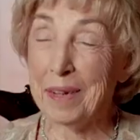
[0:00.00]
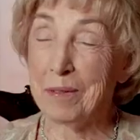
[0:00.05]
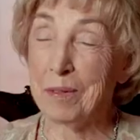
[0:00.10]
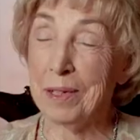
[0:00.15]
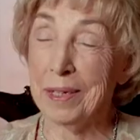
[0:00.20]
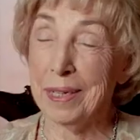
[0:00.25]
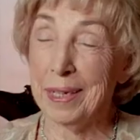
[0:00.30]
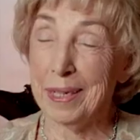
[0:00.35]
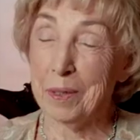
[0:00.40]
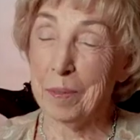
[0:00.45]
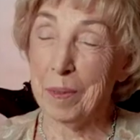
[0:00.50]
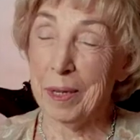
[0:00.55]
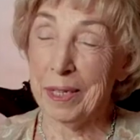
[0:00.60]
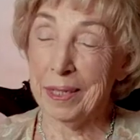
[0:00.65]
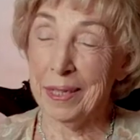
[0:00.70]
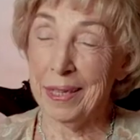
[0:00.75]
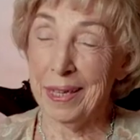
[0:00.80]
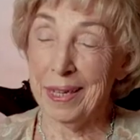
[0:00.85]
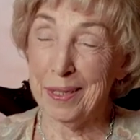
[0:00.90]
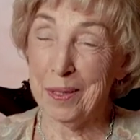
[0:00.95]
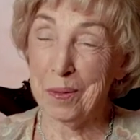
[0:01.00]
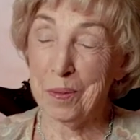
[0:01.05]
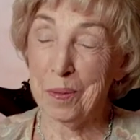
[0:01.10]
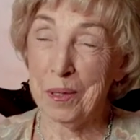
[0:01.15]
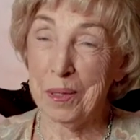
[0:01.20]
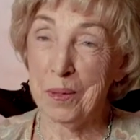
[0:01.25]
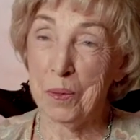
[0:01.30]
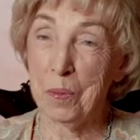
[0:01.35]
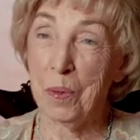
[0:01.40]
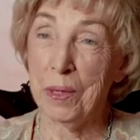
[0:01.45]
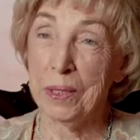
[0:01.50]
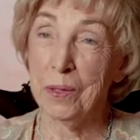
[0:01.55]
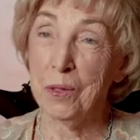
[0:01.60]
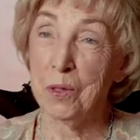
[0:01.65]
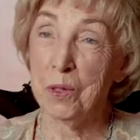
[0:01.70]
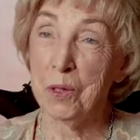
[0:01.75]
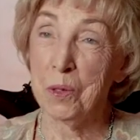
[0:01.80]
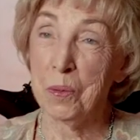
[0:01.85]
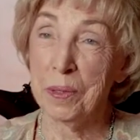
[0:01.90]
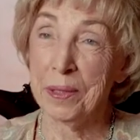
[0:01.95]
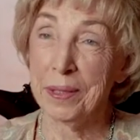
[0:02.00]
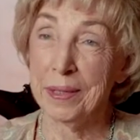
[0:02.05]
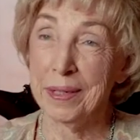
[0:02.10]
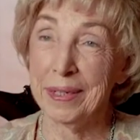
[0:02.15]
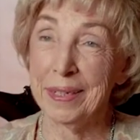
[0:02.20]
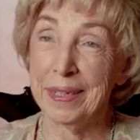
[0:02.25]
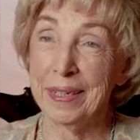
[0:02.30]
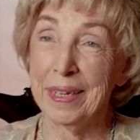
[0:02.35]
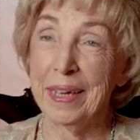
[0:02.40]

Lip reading: realized my class was 1 student.